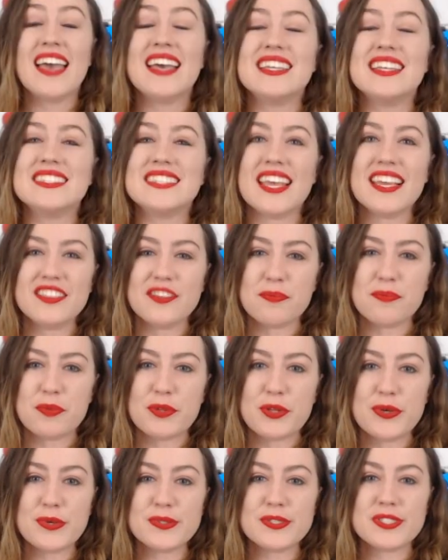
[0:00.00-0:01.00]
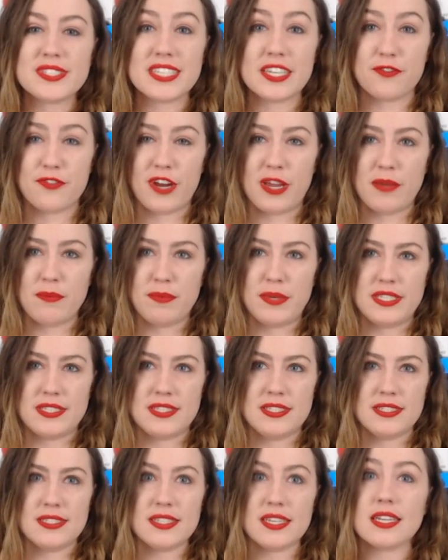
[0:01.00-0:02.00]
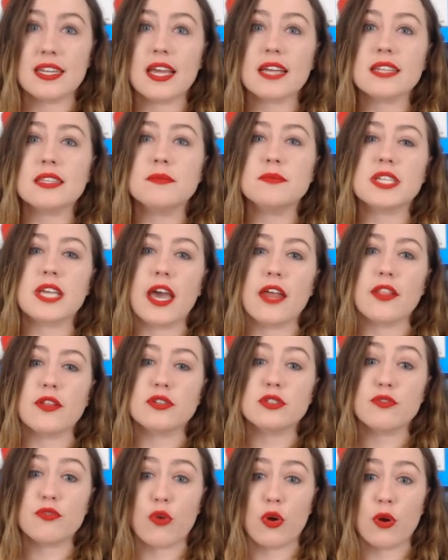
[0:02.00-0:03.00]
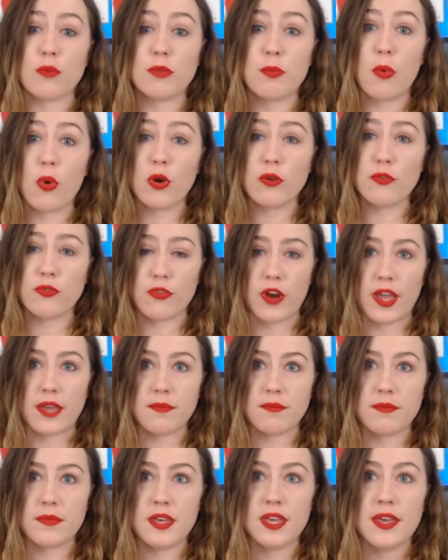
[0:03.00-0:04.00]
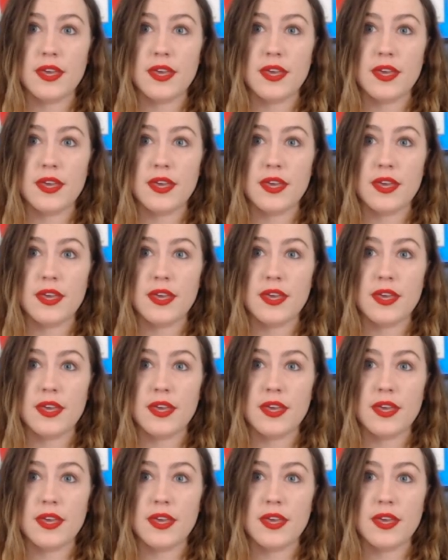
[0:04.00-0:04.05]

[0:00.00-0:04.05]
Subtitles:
Take the blue C-frame pieces and connect them together to form the board frame.